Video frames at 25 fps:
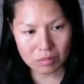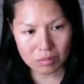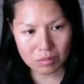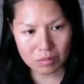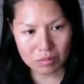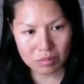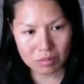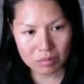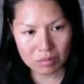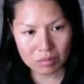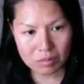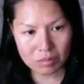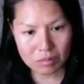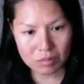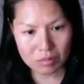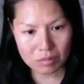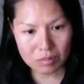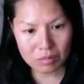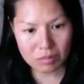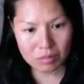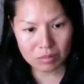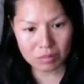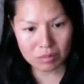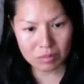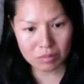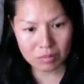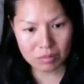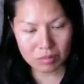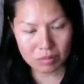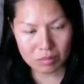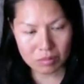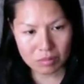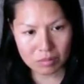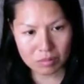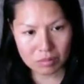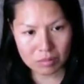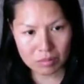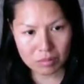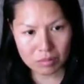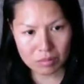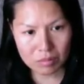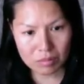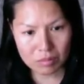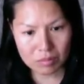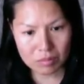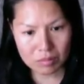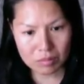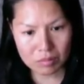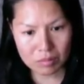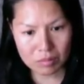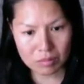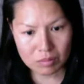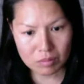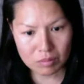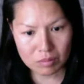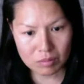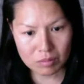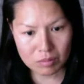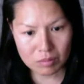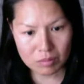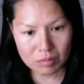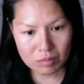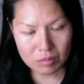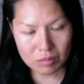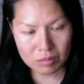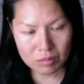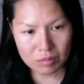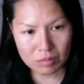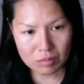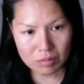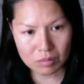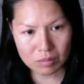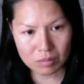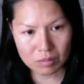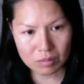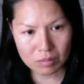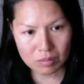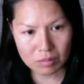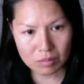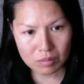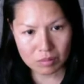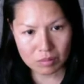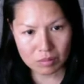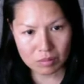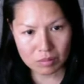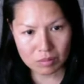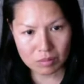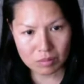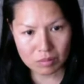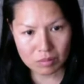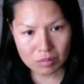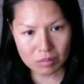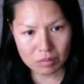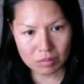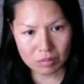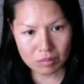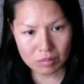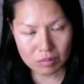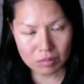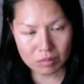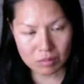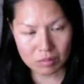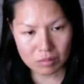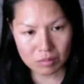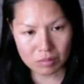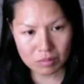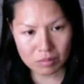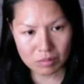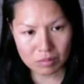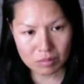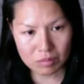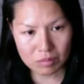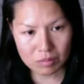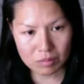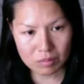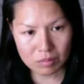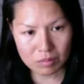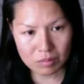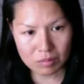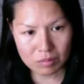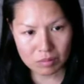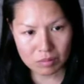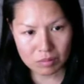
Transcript: (silent)